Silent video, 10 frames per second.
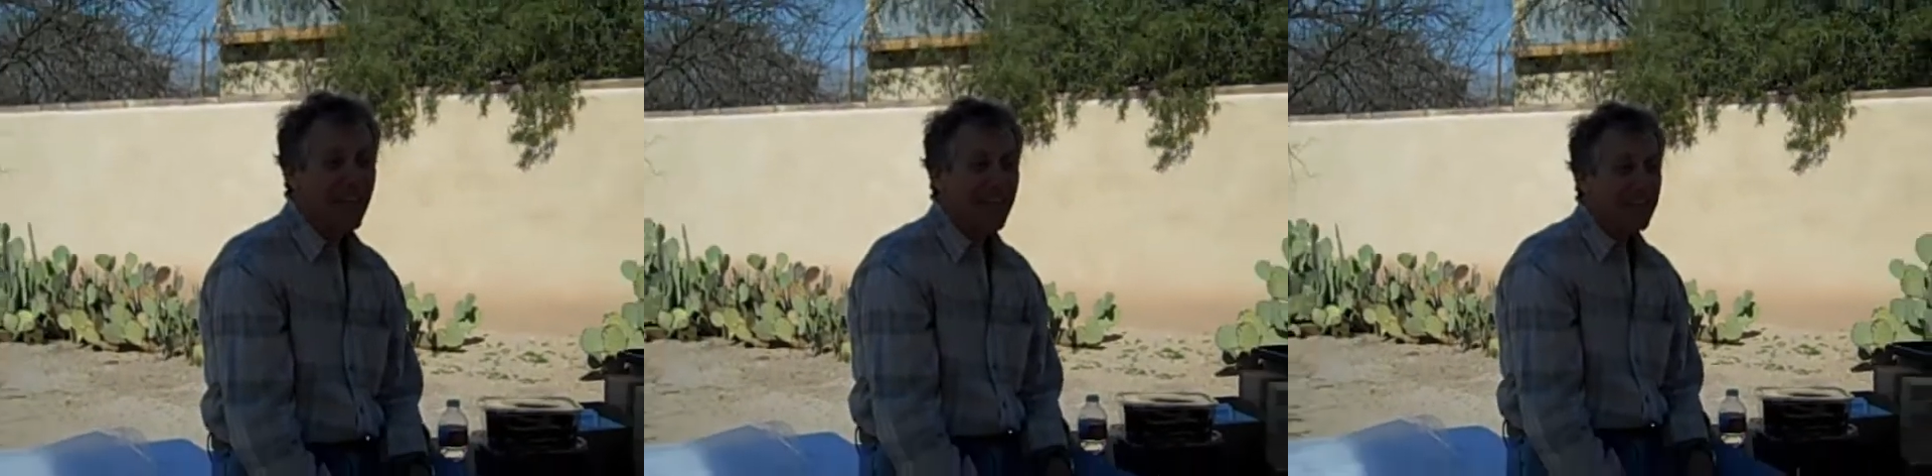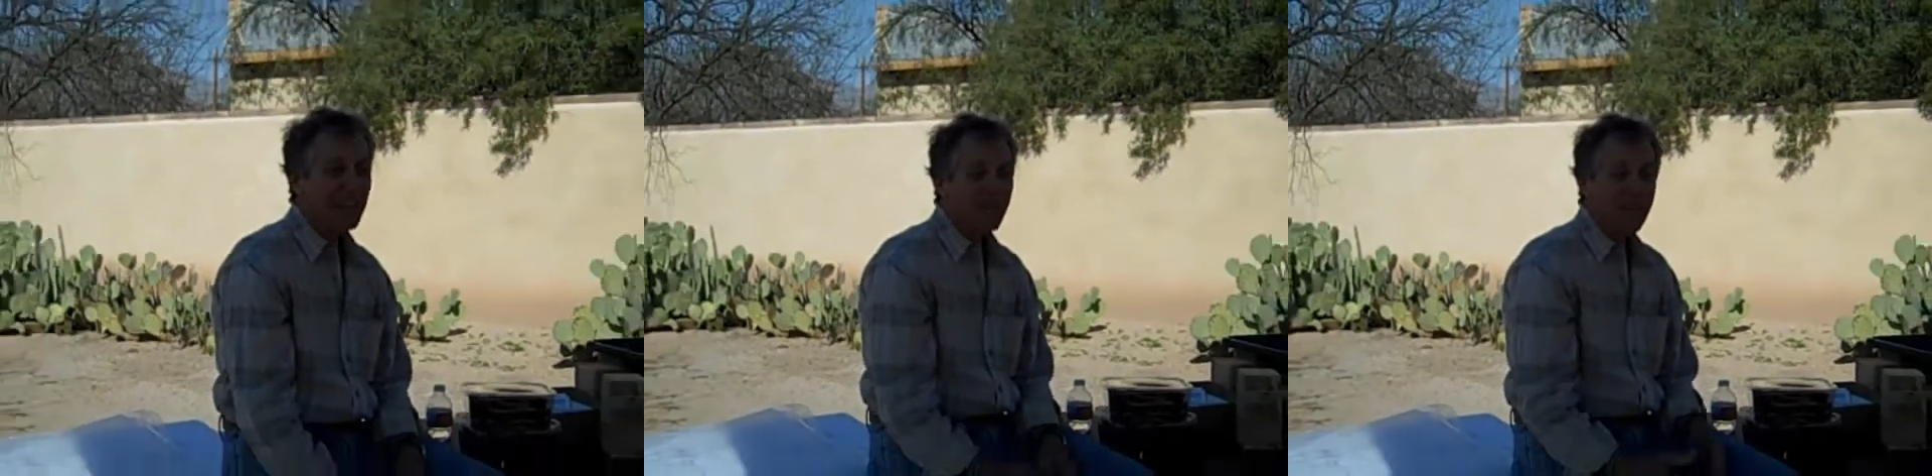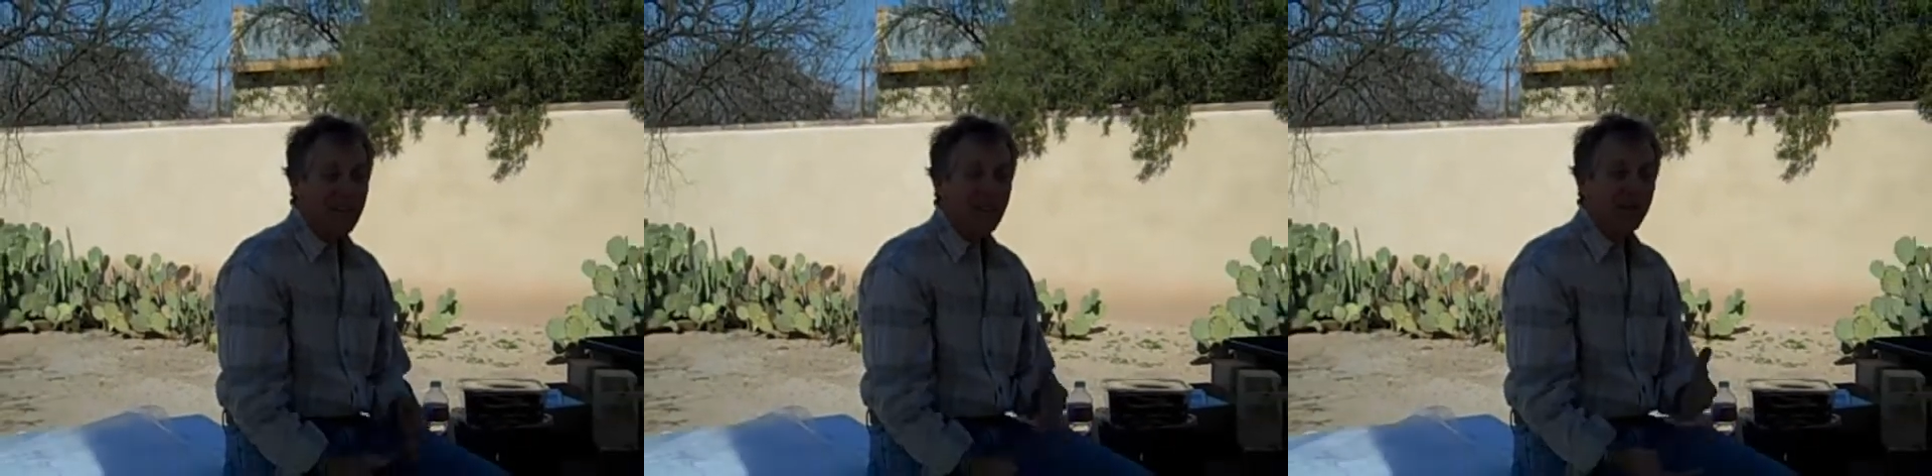and if
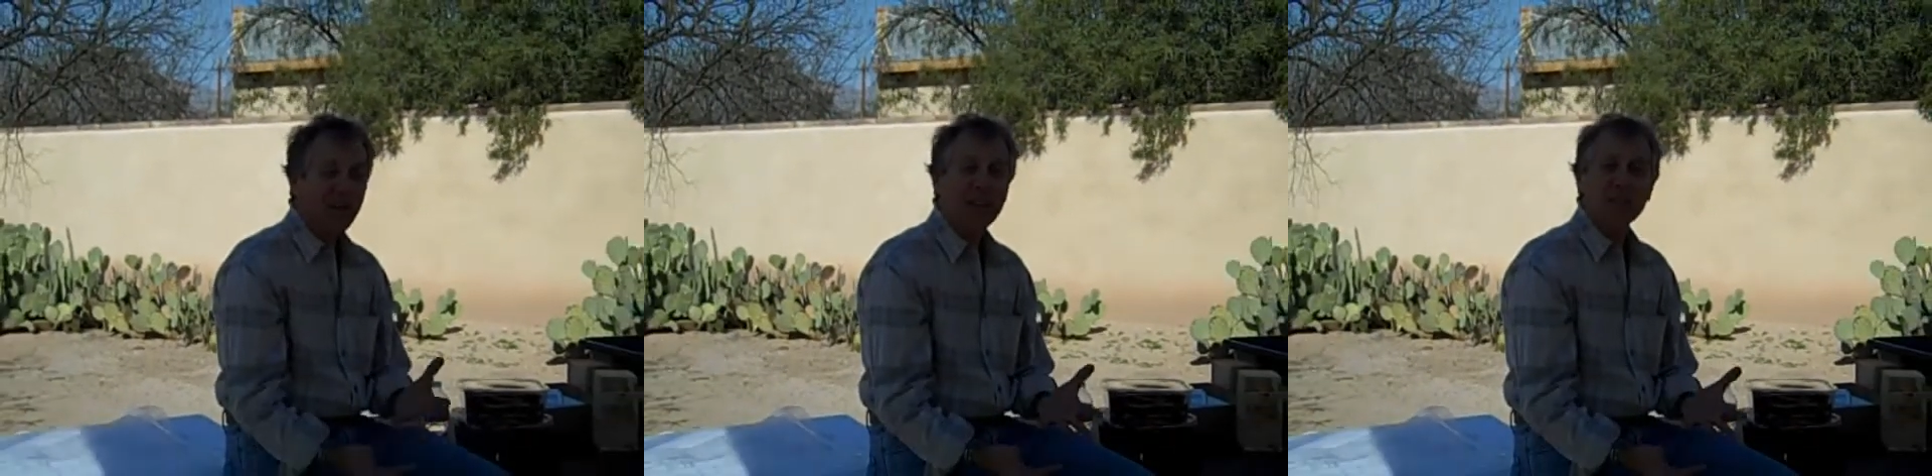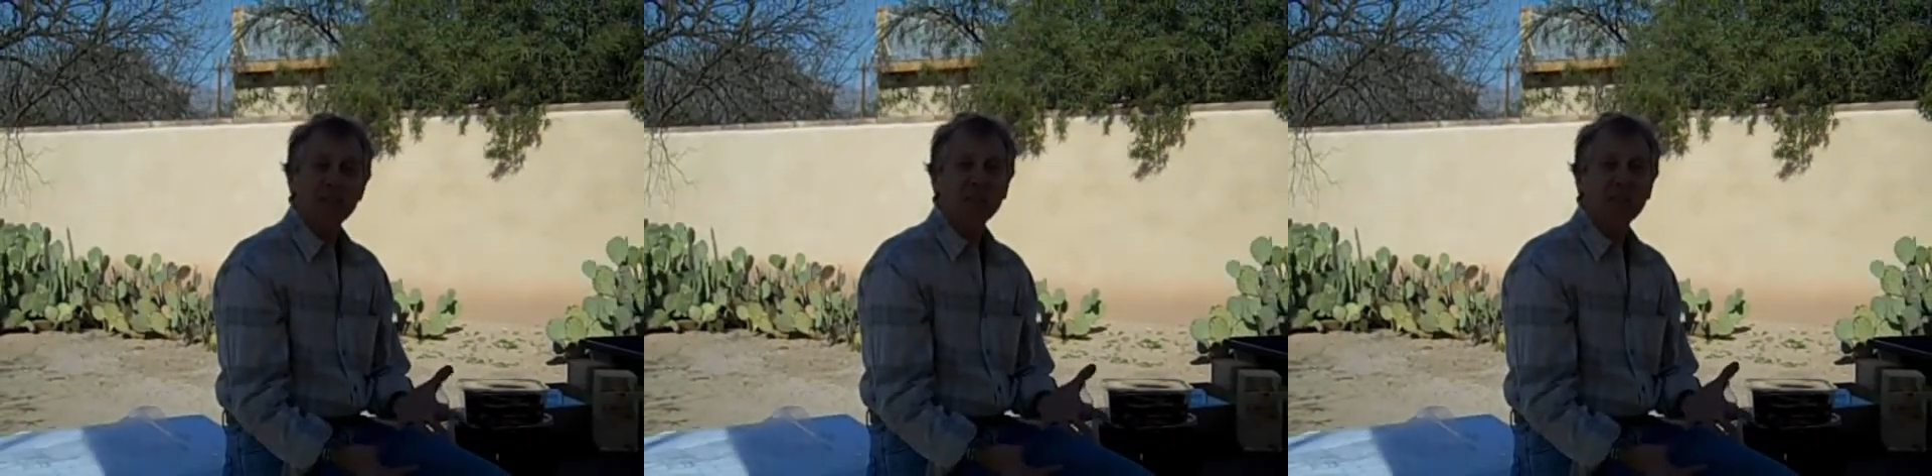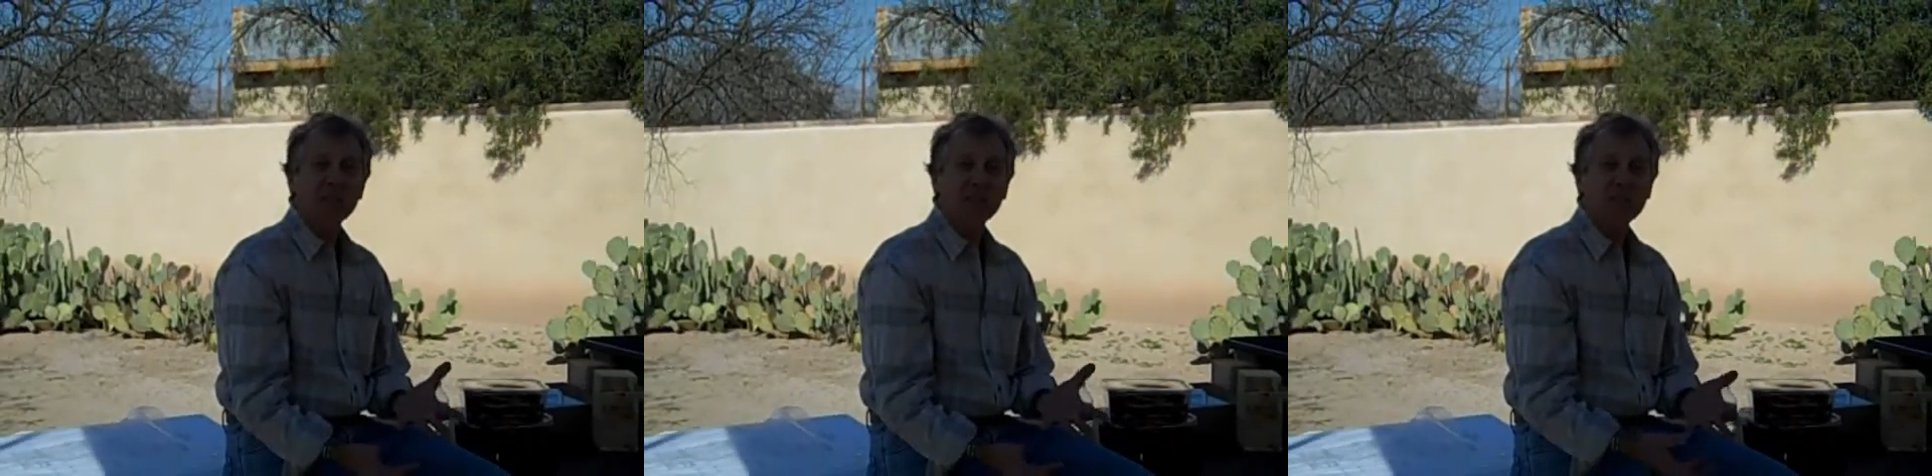they ever want
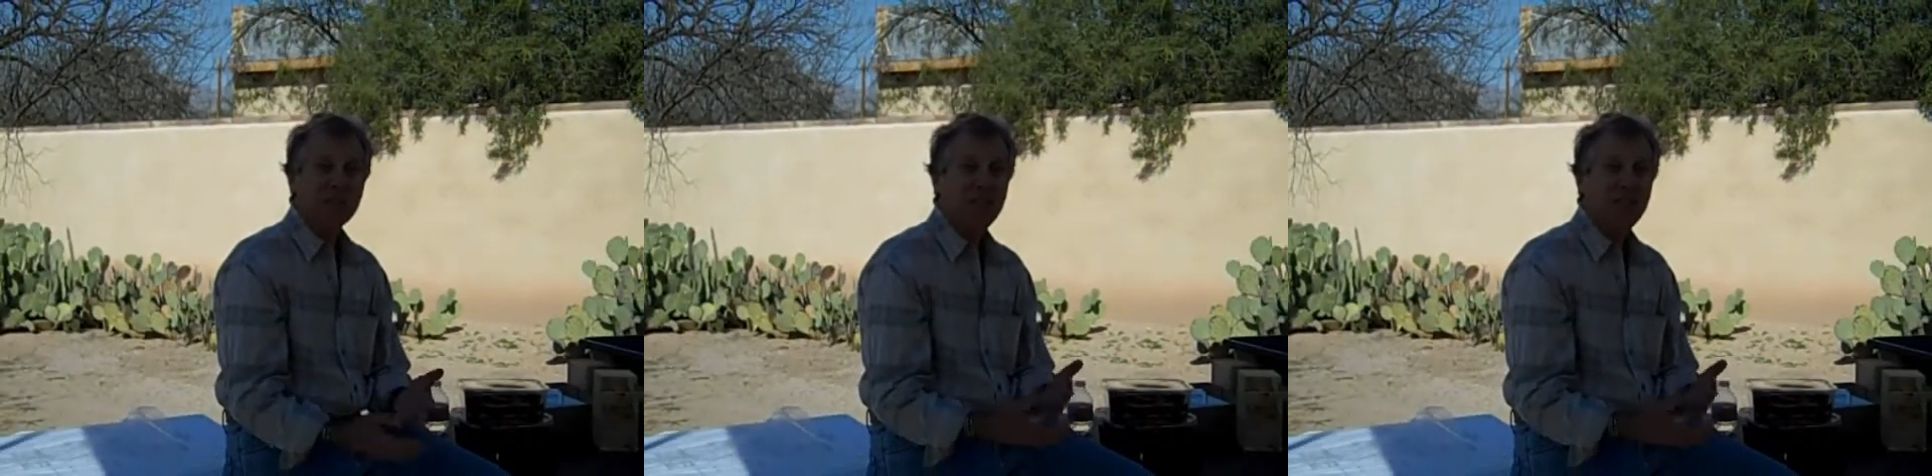to